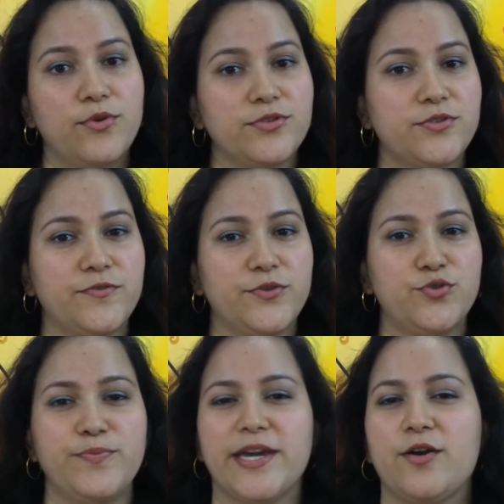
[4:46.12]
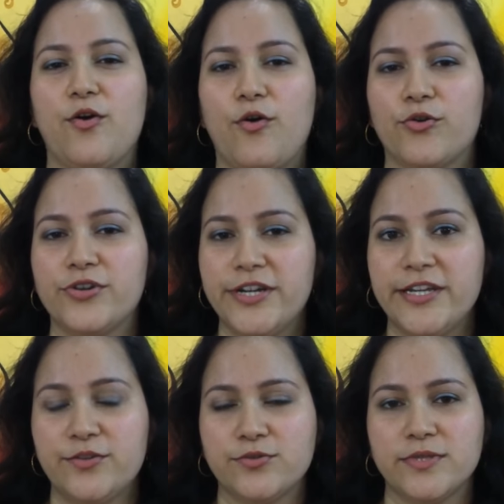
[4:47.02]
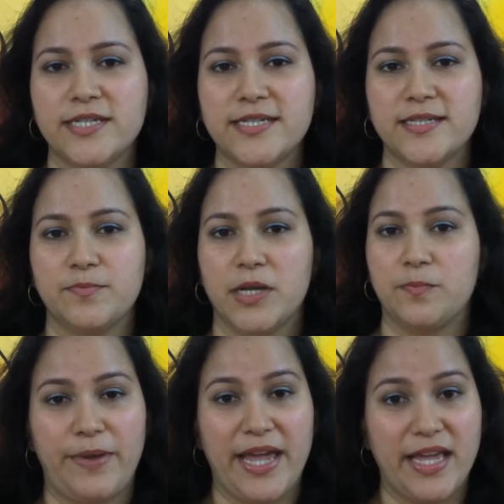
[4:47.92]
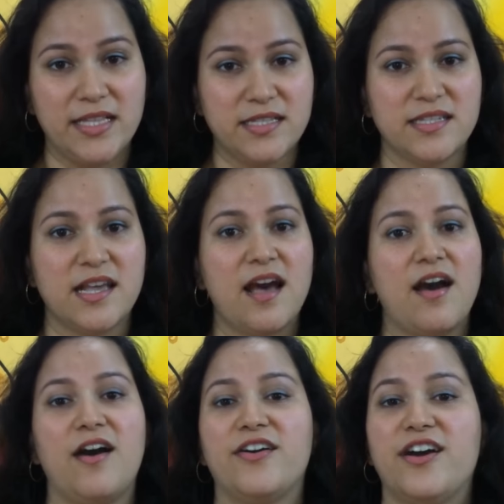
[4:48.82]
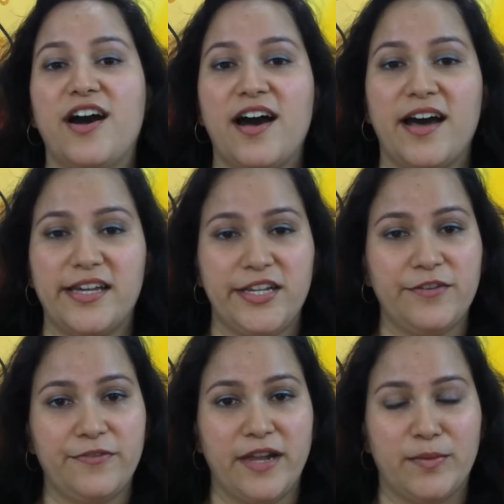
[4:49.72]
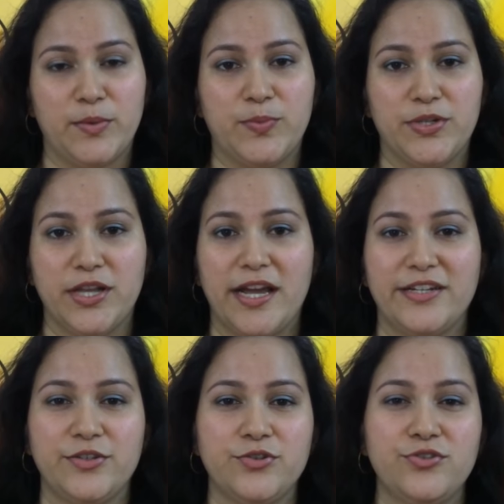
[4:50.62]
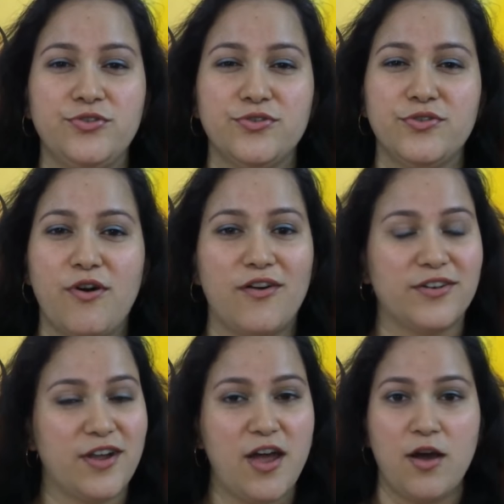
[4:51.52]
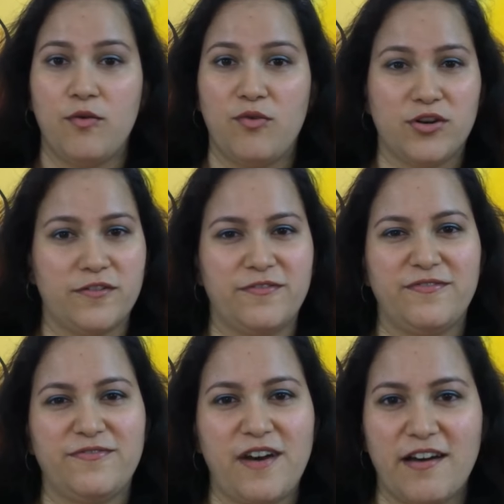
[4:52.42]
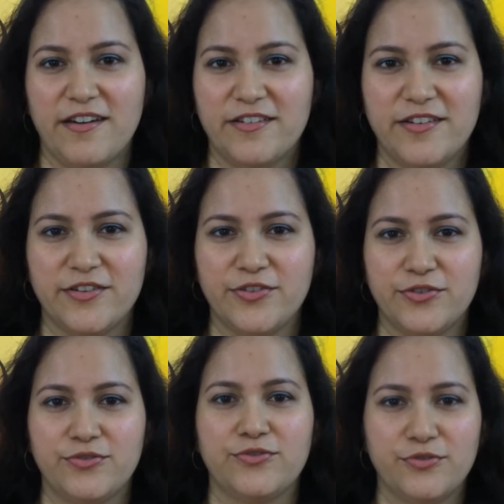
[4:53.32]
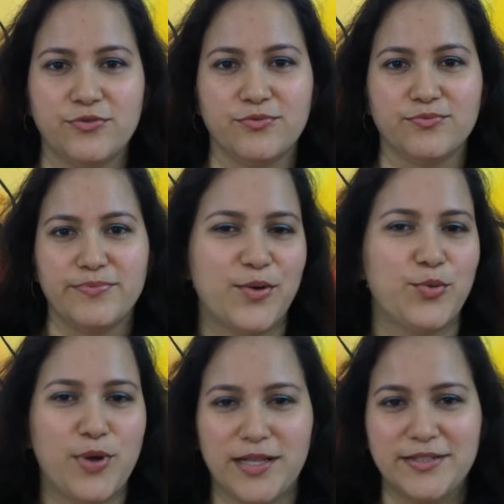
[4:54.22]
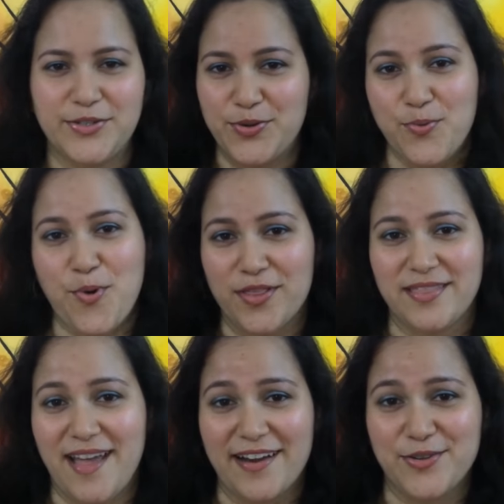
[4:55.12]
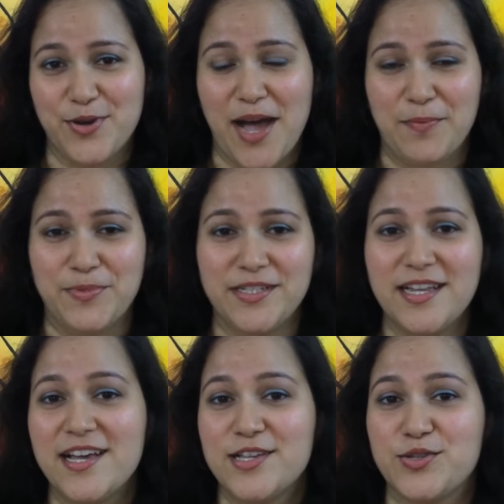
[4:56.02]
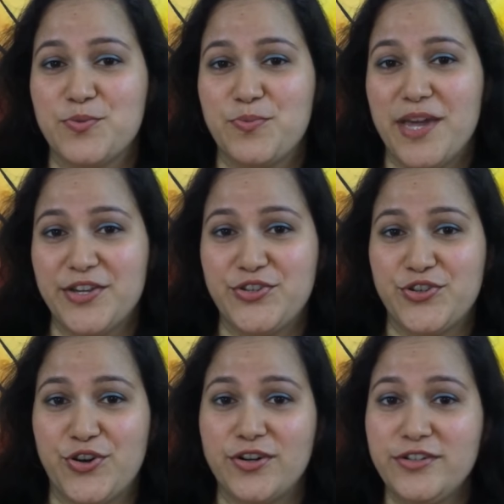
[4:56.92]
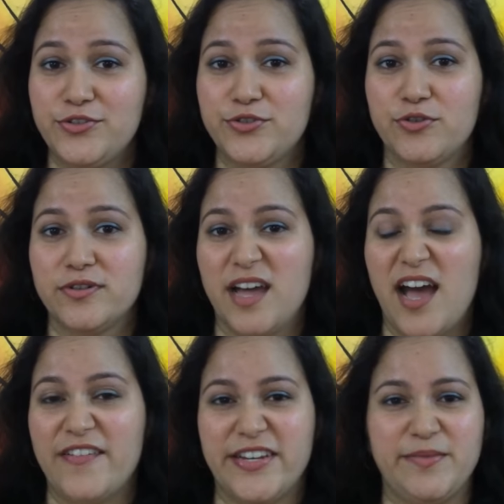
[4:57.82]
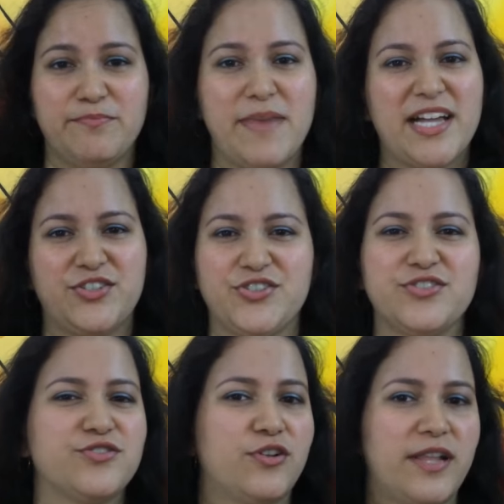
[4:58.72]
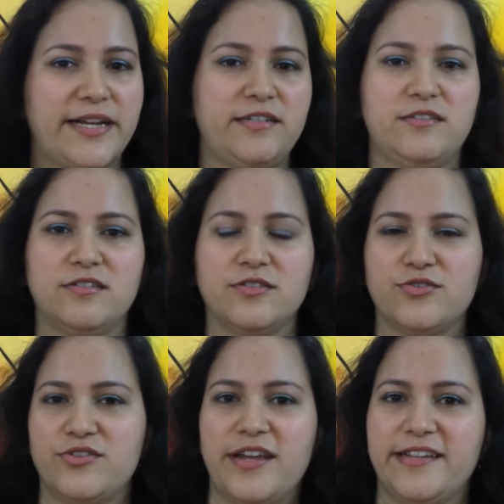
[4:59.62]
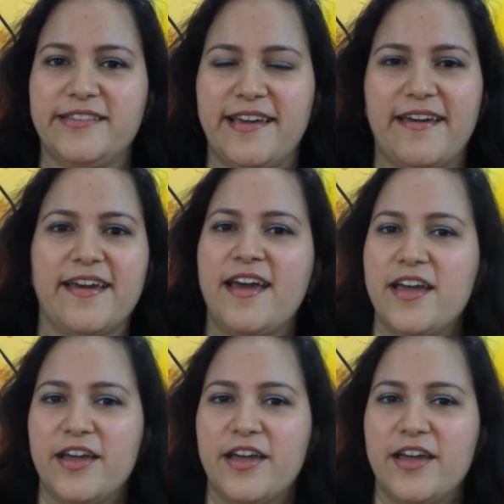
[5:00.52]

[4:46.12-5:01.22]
Most of you may already know this, but paints are highly flammable and you do not want a fire in your room. Well, you don't want that to happen, so make sure you don't have any matches or lighters or anything